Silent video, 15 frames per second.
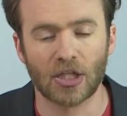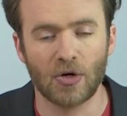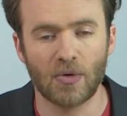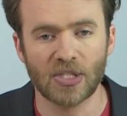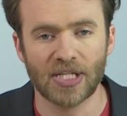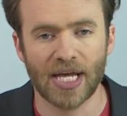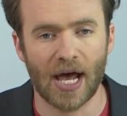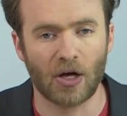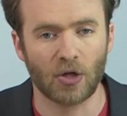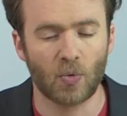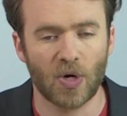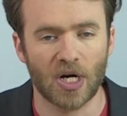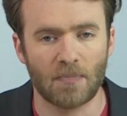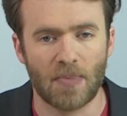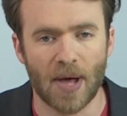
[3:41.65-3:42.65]
Louis held
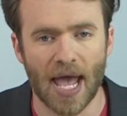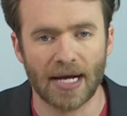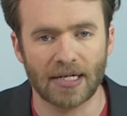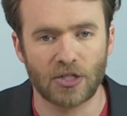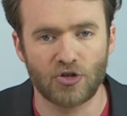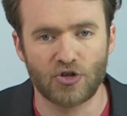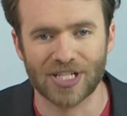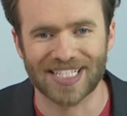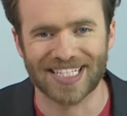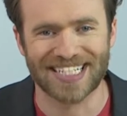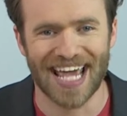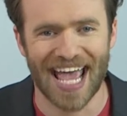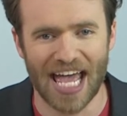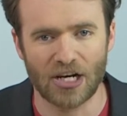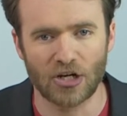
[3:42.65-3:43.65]
Winnipeg to just
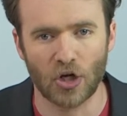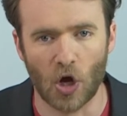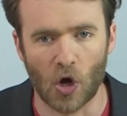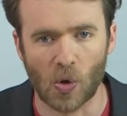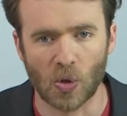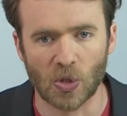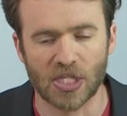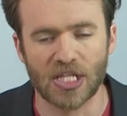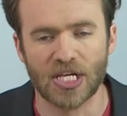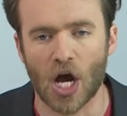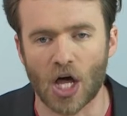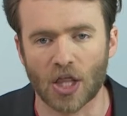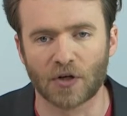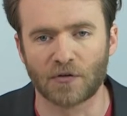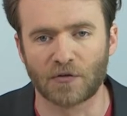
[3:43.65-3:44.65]
10 goals in the
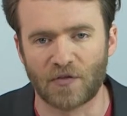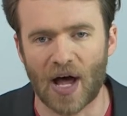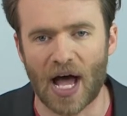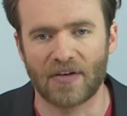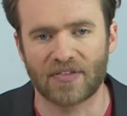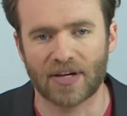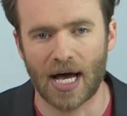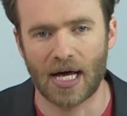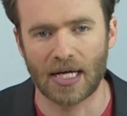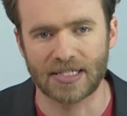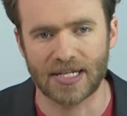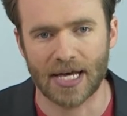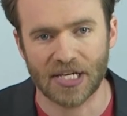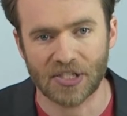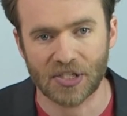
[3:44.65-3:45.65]
other 5
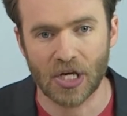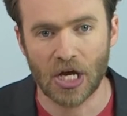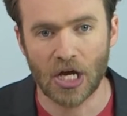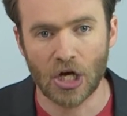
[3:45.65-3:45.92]
contests.